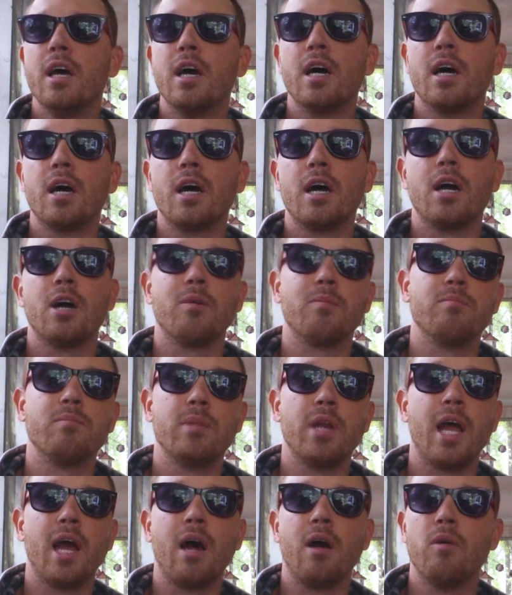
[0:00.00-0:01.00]

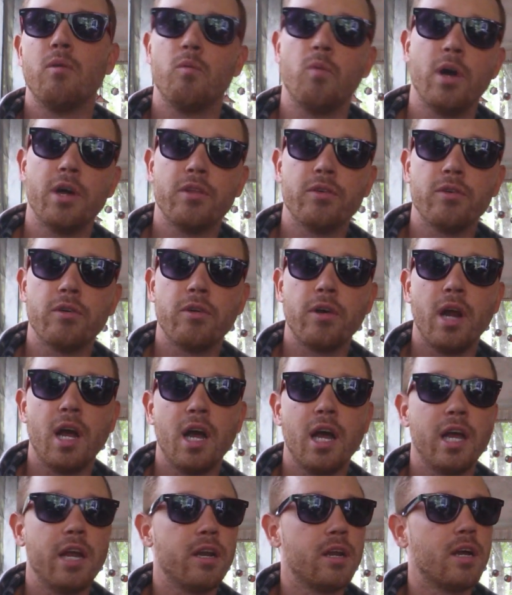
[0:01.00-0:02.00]
Now, whether or
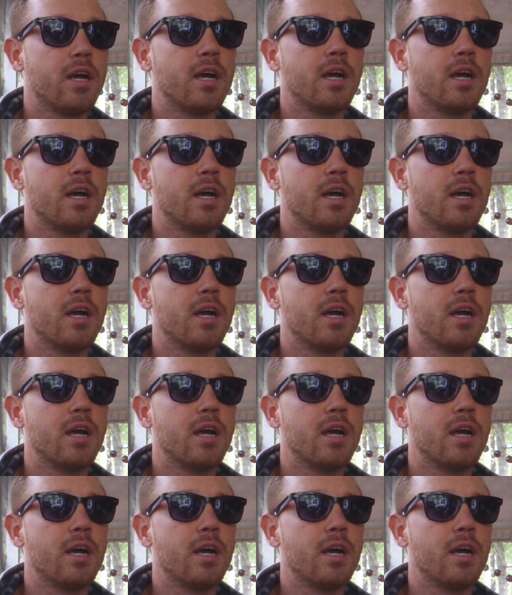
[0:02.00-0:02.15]
not,